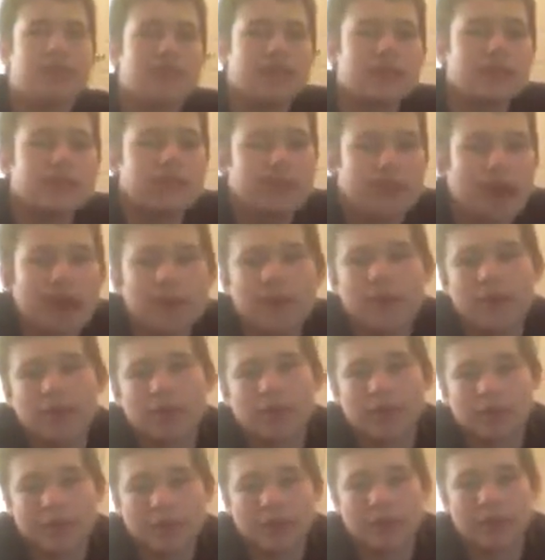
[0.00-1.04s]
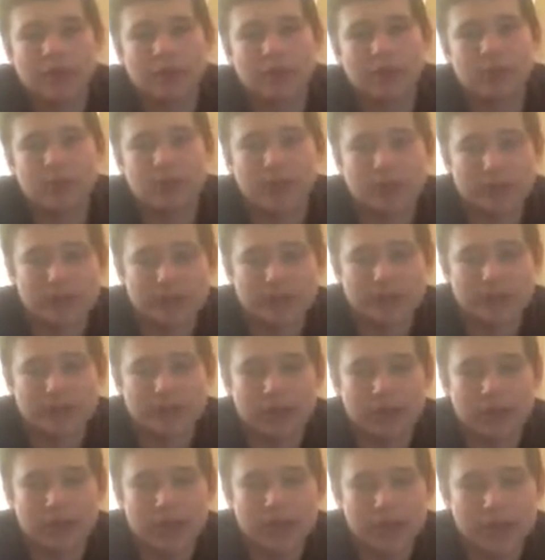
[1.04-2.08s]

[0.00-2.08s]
this is not my first time experiencing.